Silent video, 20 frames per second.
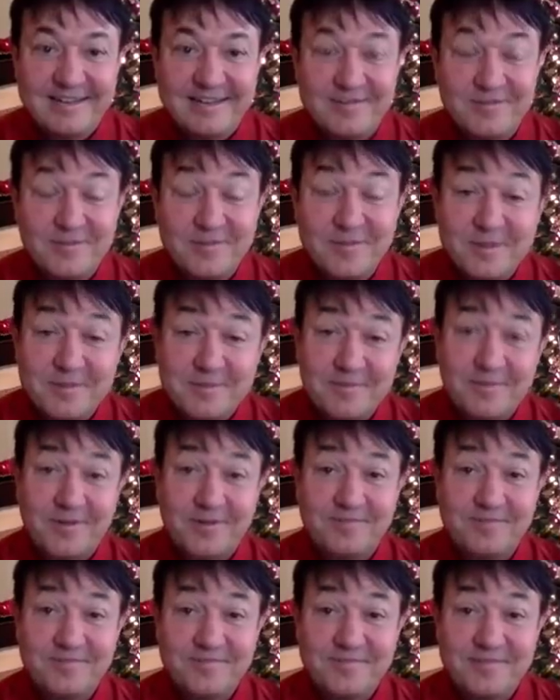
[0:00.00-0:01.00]
And
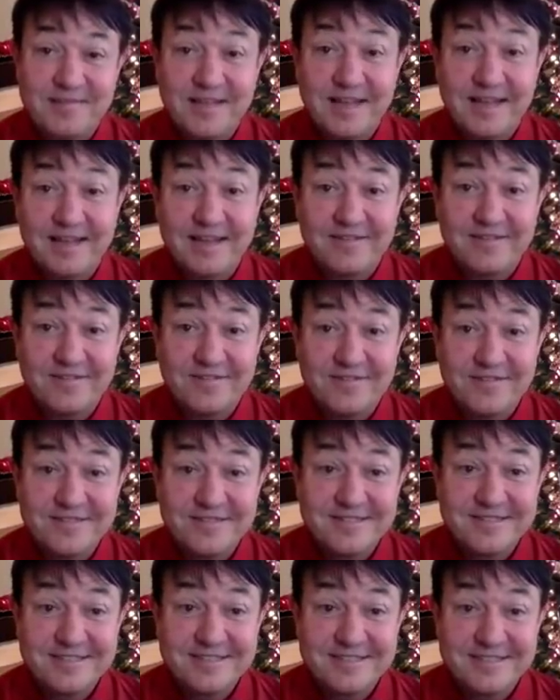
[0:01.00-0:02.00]
remember, life
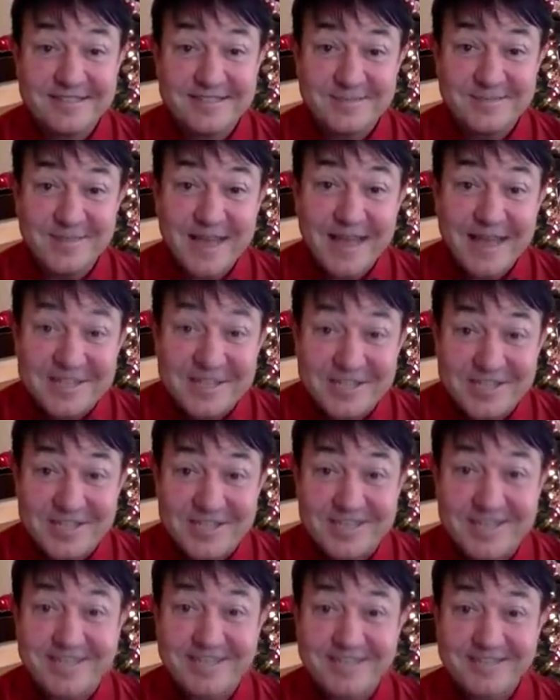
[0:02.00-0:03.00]
is
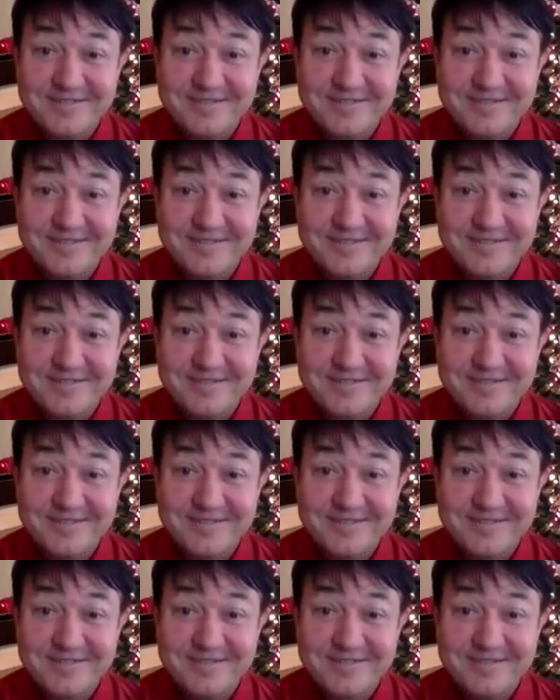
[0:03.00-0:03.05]
magic.